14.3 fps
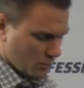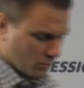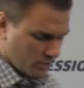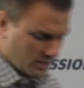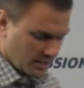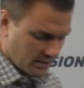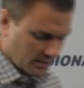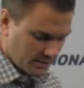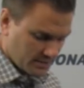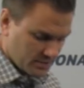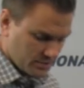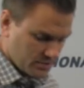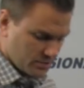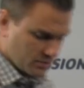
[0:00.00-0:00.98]
What I
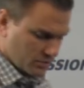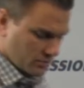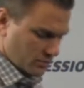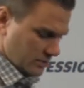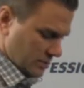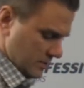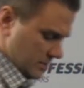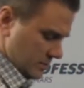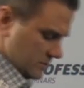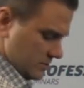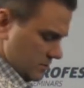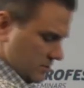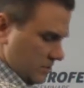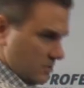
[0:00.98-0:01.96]
like to do
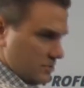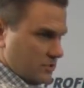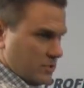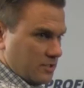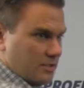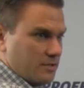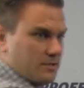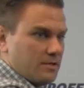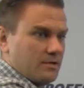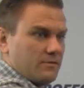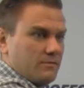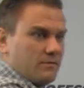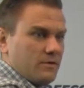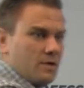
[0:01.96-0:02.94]
is try to
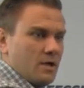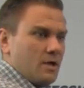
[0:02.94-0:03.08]
think of,